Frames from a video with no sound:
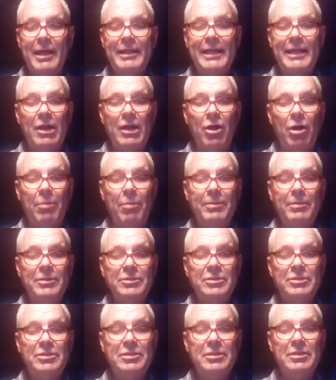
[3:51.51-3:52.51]
that
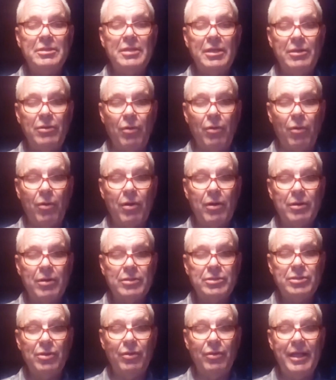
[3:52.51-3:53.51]
opens the door
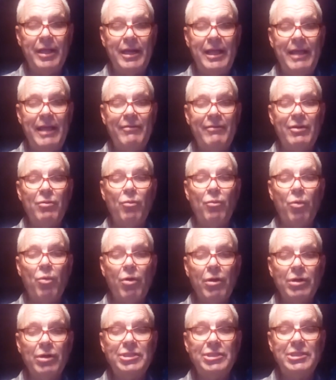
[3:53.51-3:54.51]
so that even
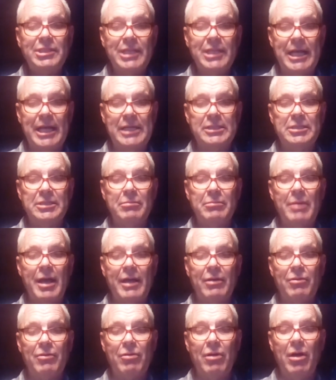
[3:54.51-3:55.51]
worse things
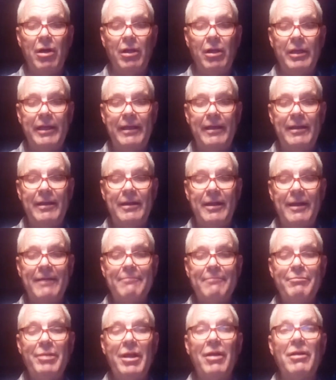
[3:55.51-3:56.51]
might crawl in and
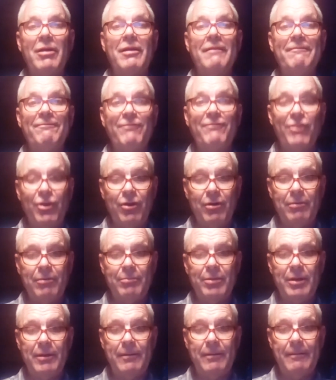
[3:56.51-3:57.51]
appear
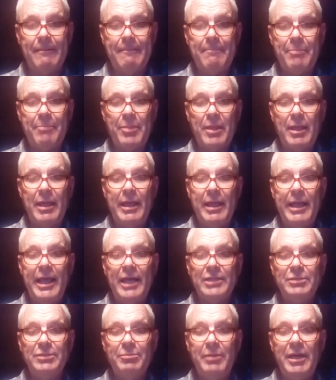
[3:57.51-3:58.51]
confirmed,
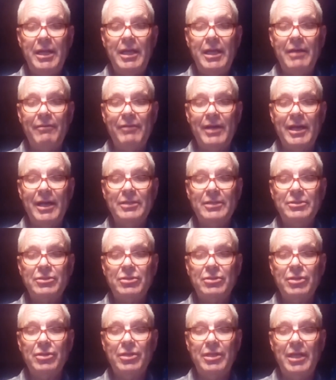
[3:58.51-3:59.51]
as many of us
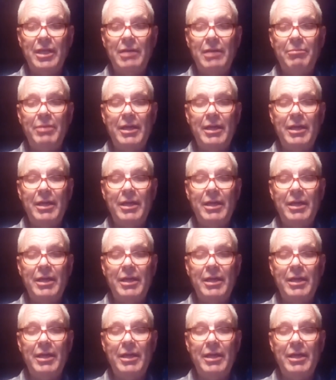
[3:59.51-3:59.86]
could then